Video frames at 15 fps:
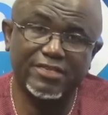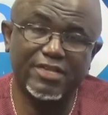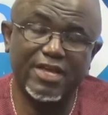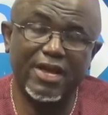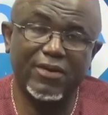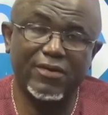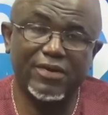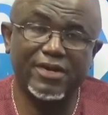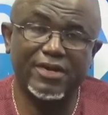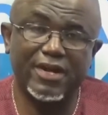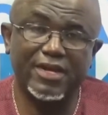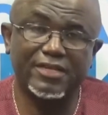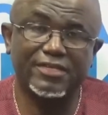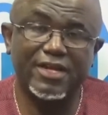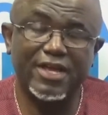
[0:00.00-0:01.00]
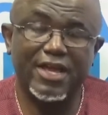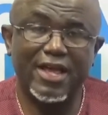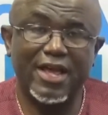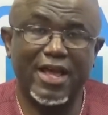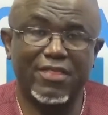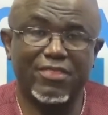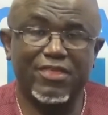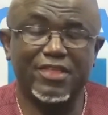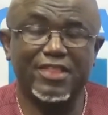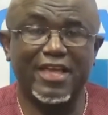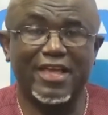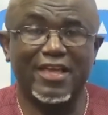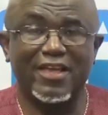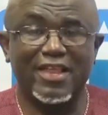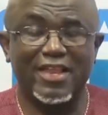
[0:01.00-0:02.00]
hour, that I think
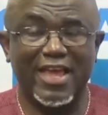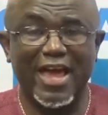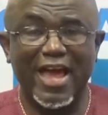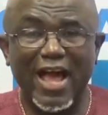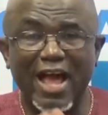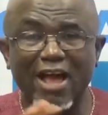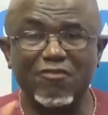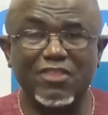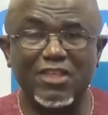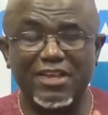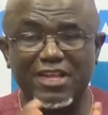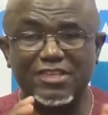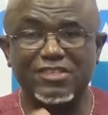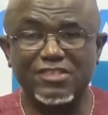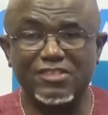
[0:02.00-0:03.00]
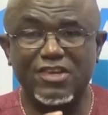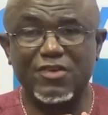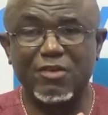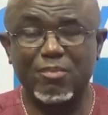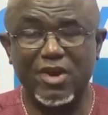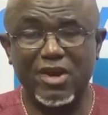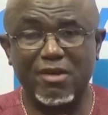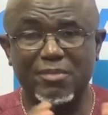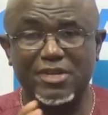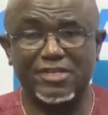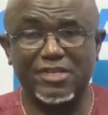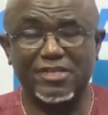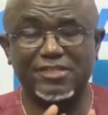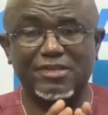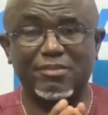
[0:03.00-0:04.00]
they have the necessary
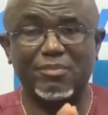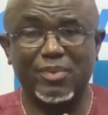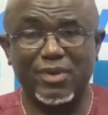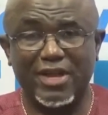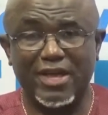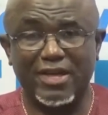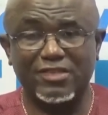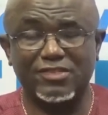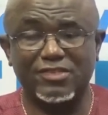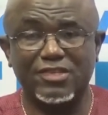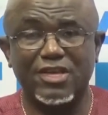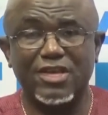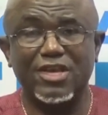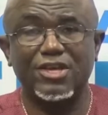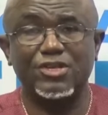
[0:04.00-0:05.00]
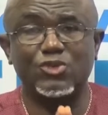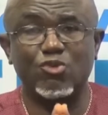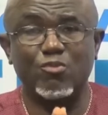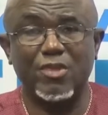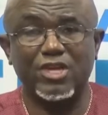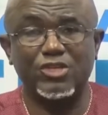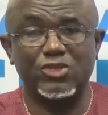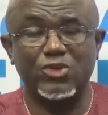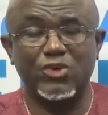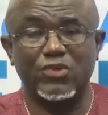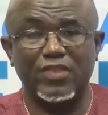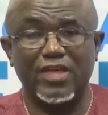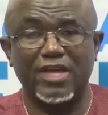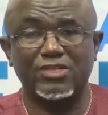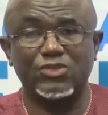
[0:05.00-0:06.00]
parameters in place to make sure
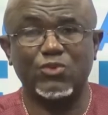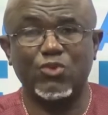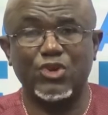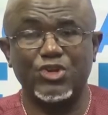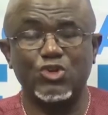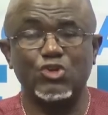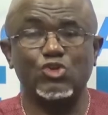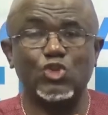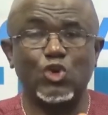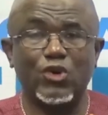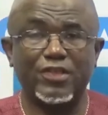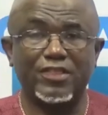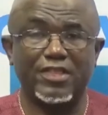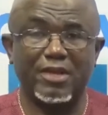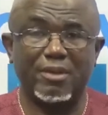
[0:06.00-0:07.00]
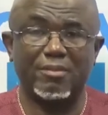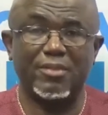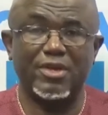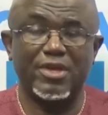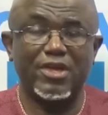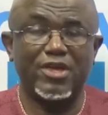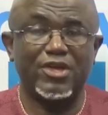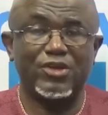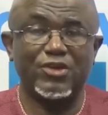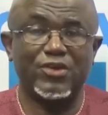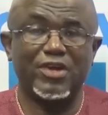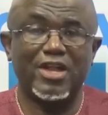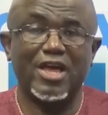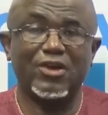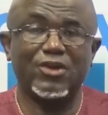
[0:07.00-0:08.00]
that when you join them, you're
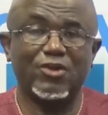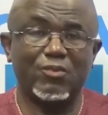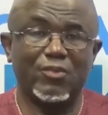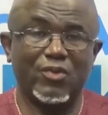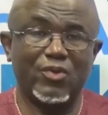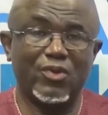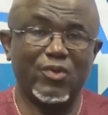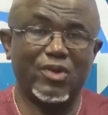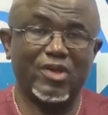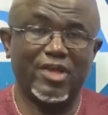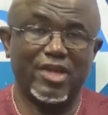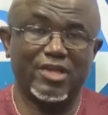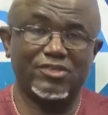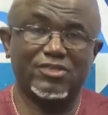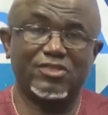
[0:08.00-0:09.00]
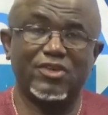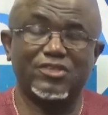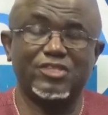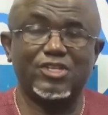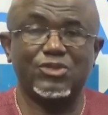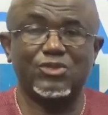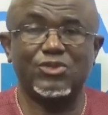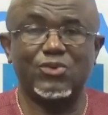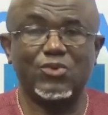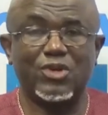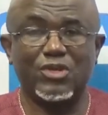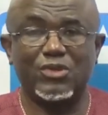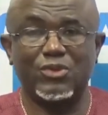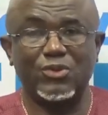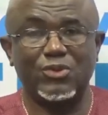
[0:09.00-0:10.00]
not going to get sucked into one
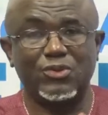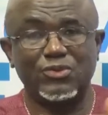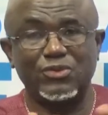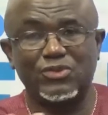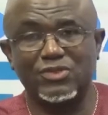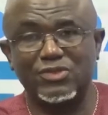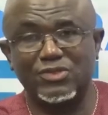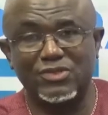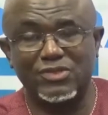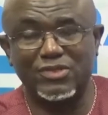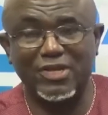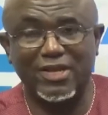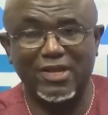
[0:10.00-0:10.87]
of those